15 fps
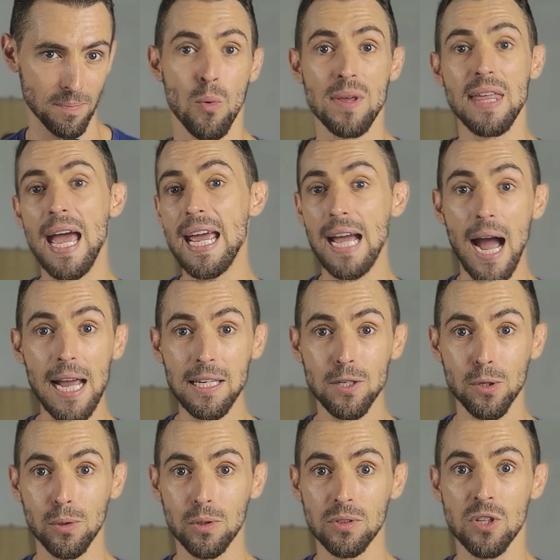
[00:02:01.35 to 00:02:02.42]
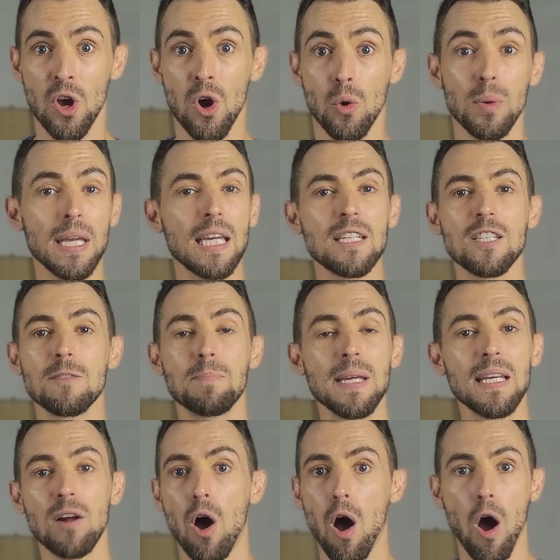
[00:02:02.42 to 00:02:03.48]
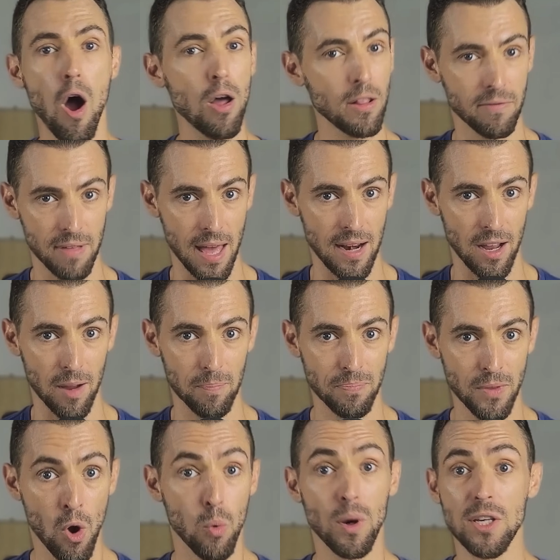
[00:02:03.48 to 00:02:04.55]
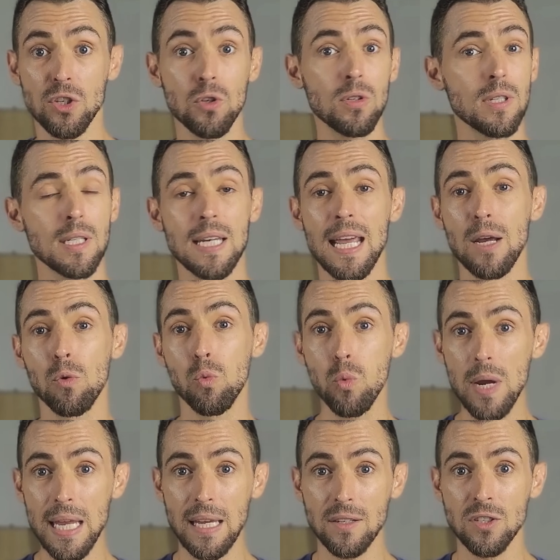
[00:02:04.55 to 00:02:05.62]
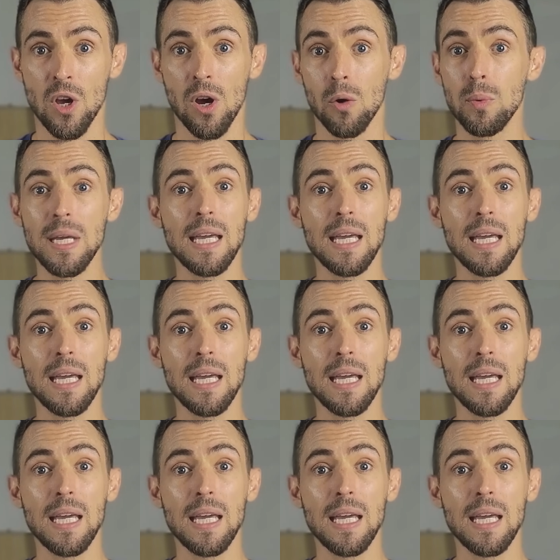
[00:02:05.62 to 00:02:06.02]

With AI tools, we can speed all of that up. What used to take weeks, we